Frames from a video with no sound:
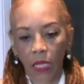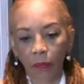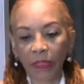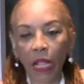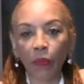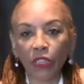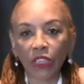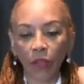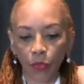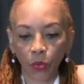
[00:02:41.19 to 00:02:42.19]
But they were
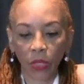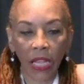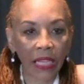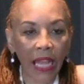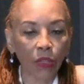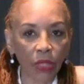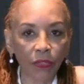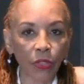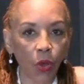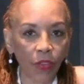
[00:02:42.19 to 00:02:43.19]
shuffled. And I don't
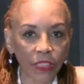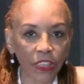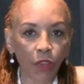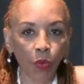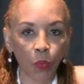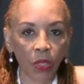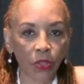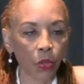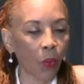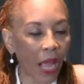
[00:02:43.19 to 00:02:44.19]
even know if I shuffled with you.